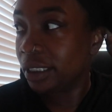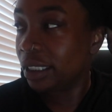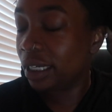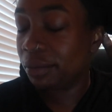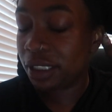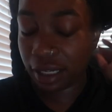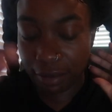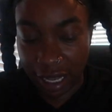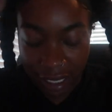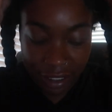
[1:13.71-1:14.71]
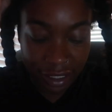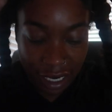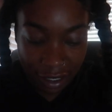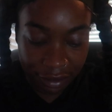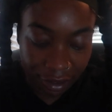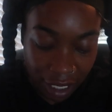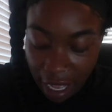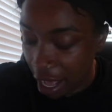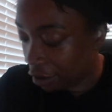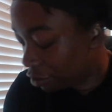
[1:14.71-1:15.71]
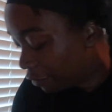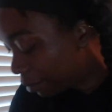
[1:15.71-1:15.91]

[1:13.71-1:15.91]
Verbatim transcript: Yeah, I'm gonna take my hair down. I don't know if